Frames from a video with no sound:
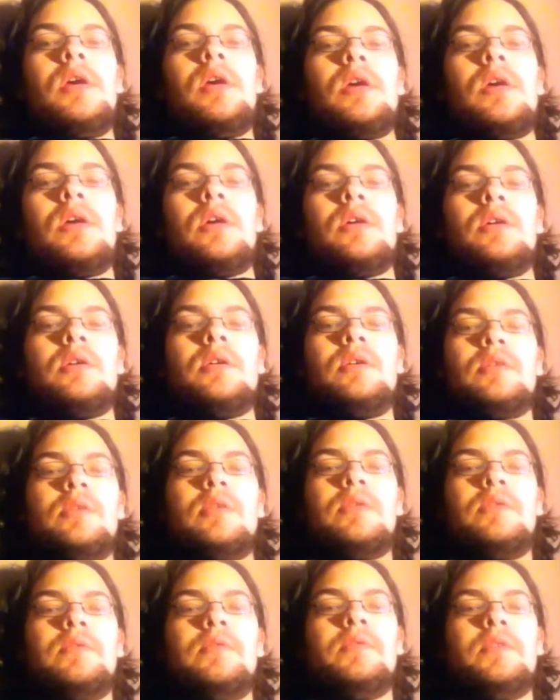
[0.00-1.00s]
uh,
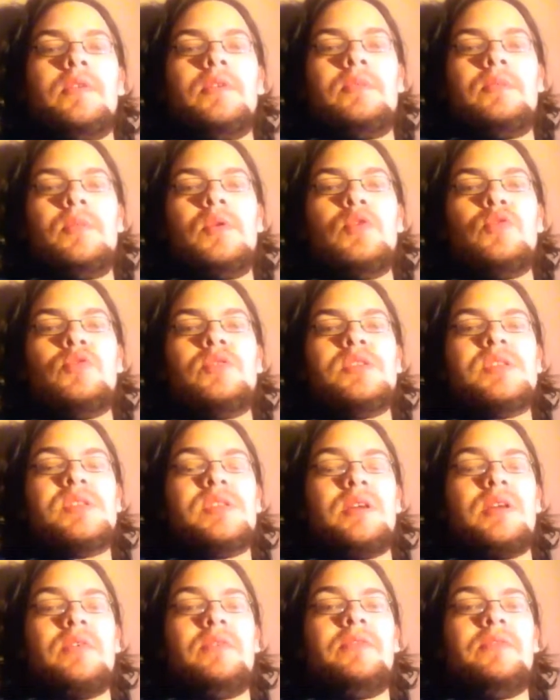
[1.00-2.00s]
fun mood
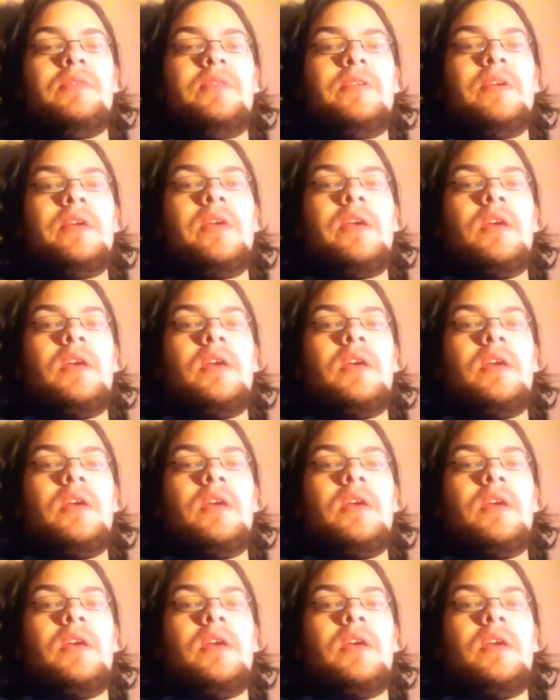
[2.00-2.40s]
stuff,